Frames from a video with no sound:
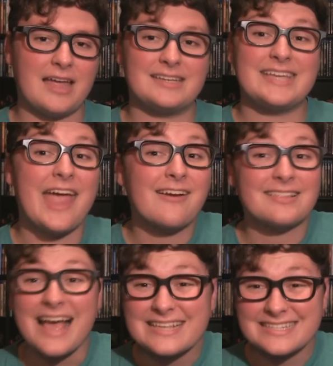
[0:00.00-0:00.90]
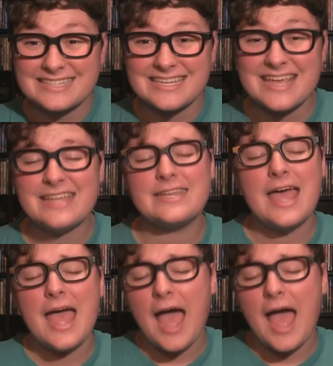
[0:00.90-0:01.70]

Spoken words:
I could care less to see it.